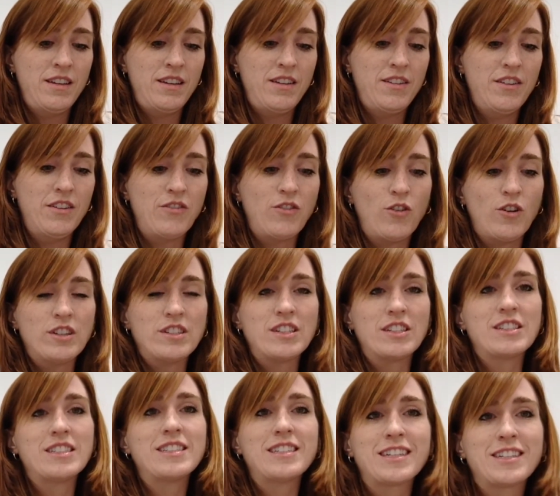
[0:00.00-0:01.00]
And of course it
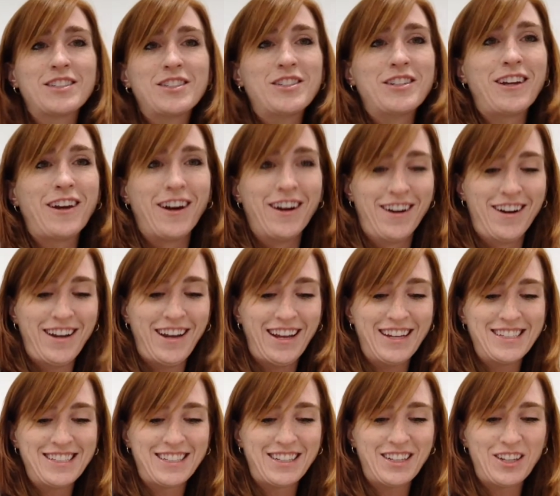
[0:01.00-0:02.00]
sticks to your
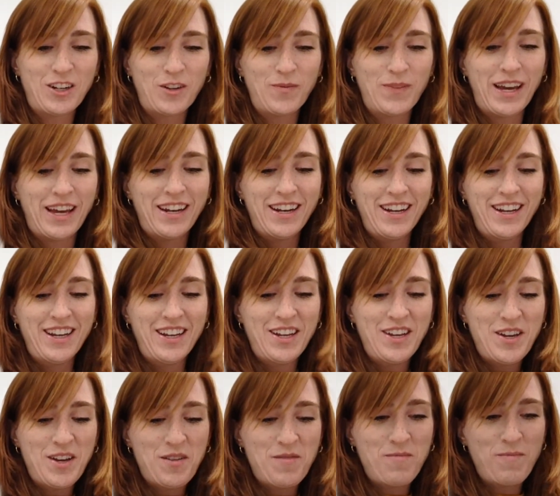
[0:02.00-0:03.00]
hands a little bit.
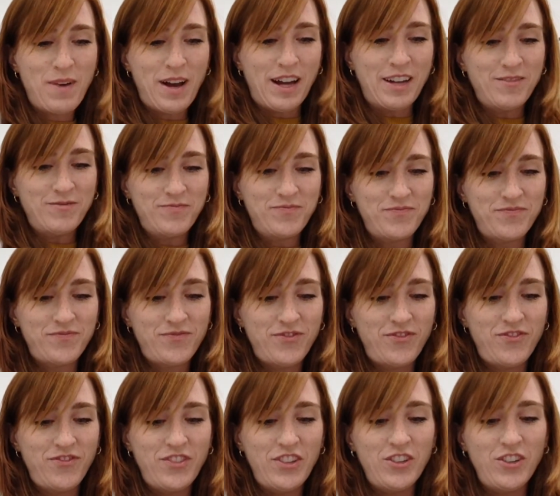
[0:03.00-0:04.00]
But
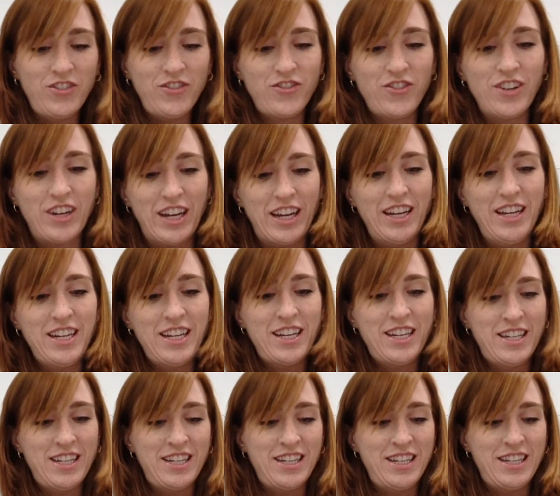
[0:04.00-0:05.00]
feel free
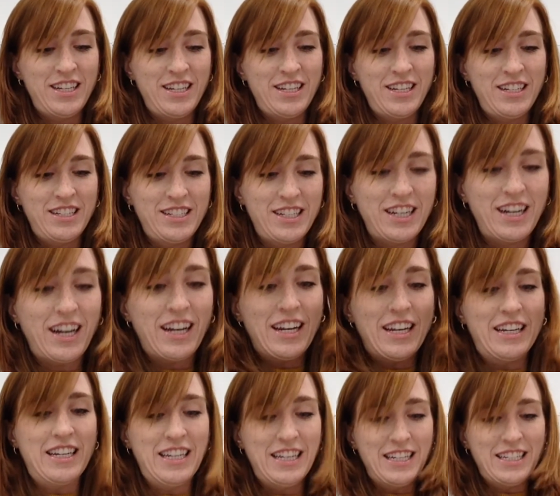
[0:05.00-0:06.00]
to kind of
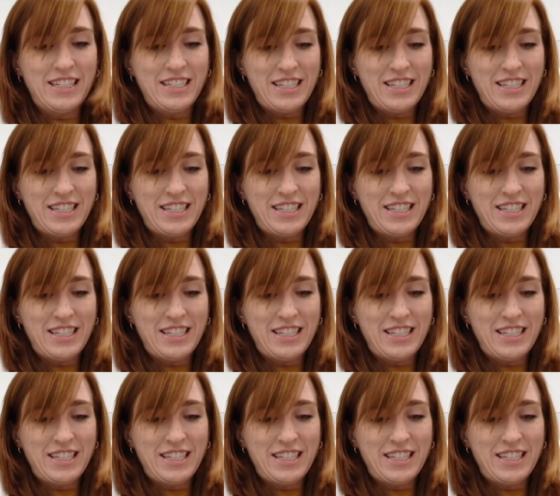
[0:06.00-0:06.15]
knead it